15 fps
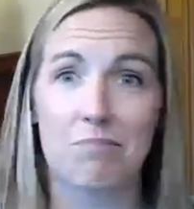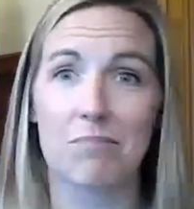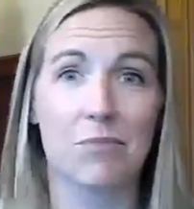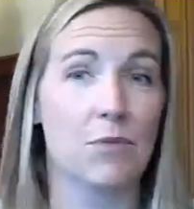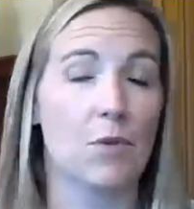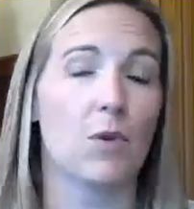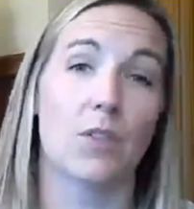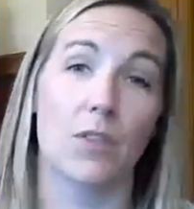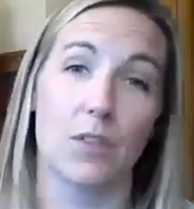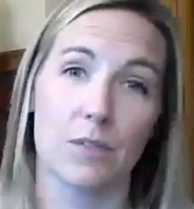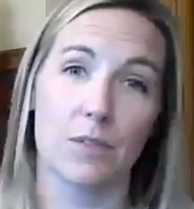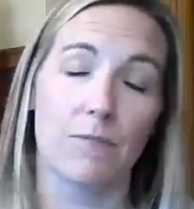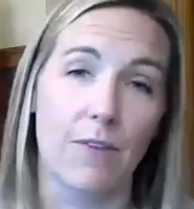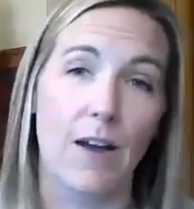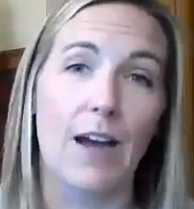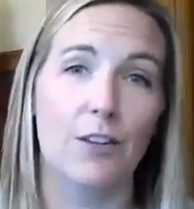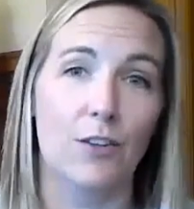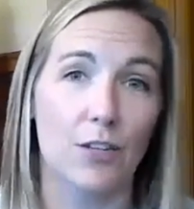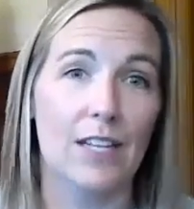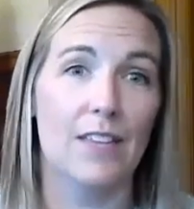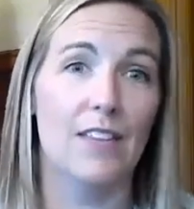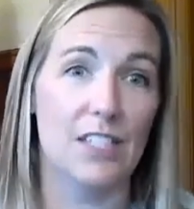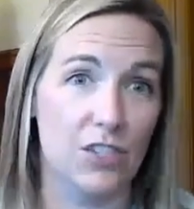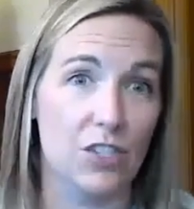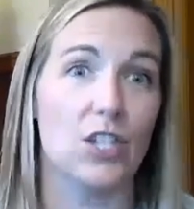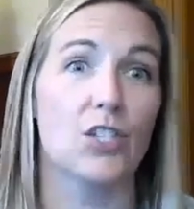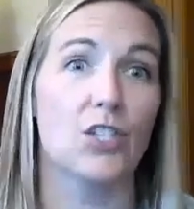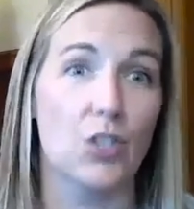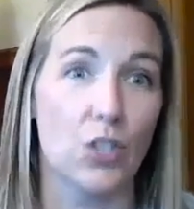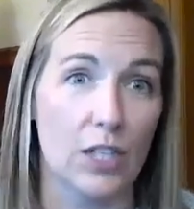or the filer can then start
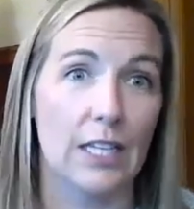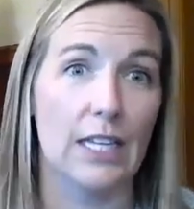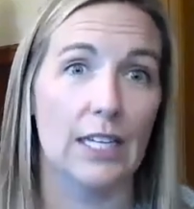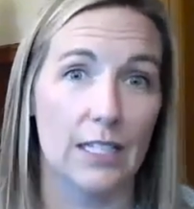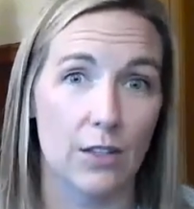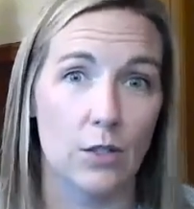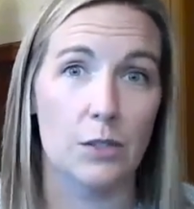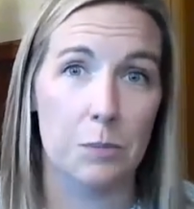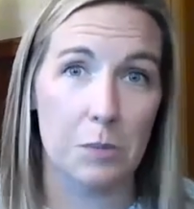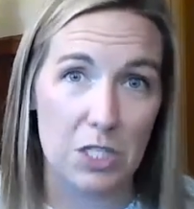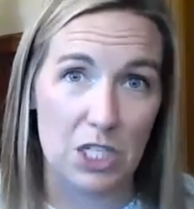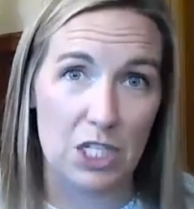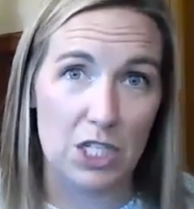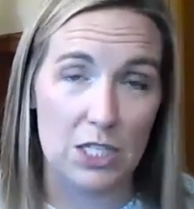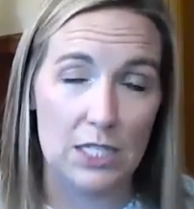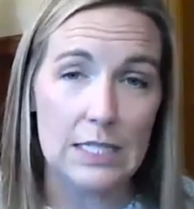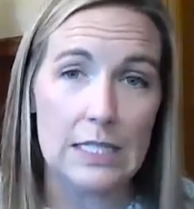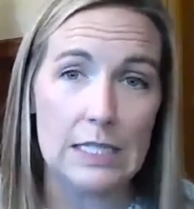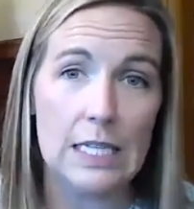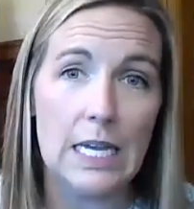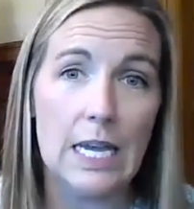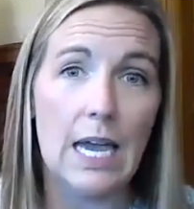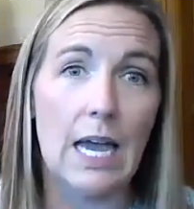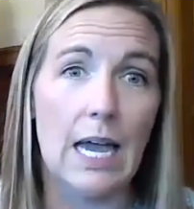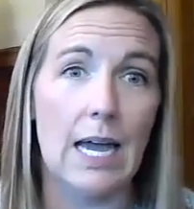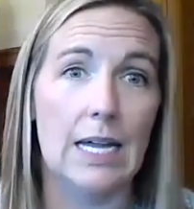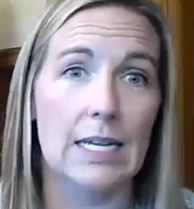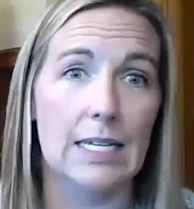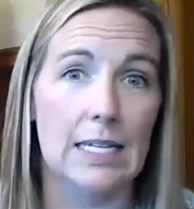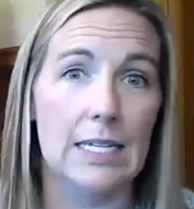circulating those petitions
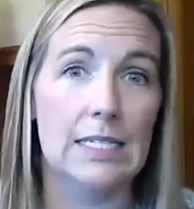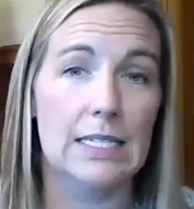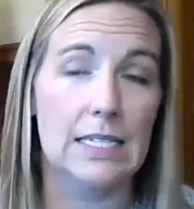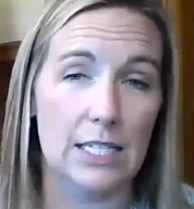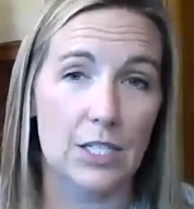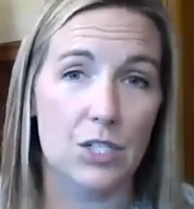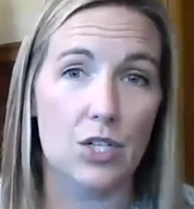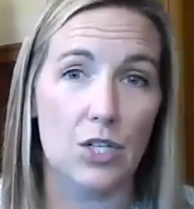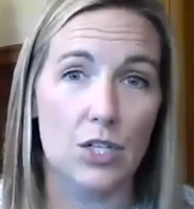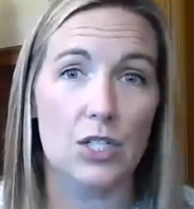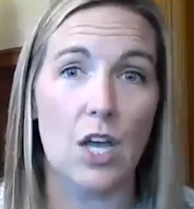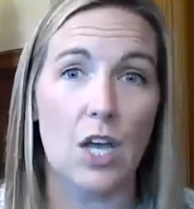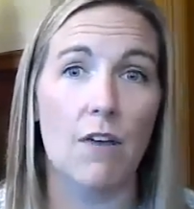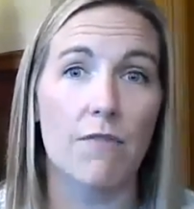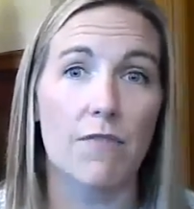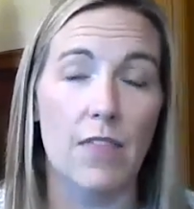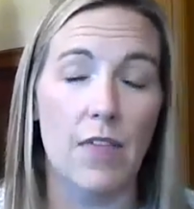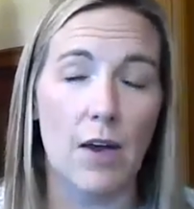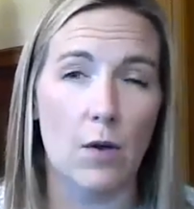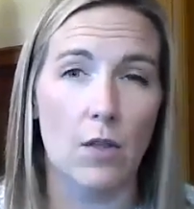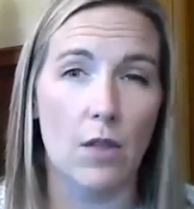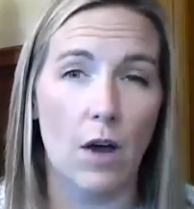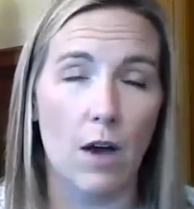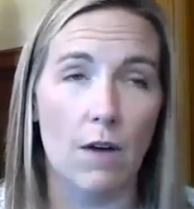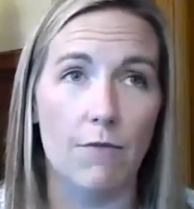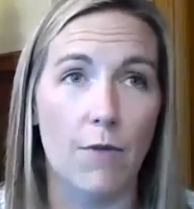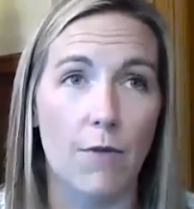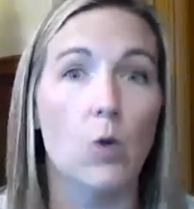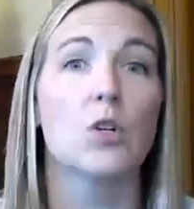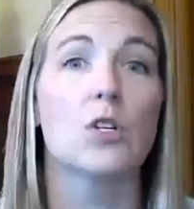and getting signatures of the
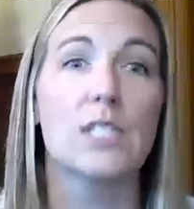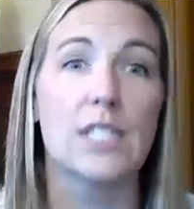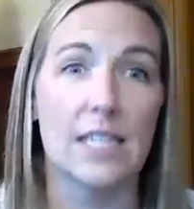voters in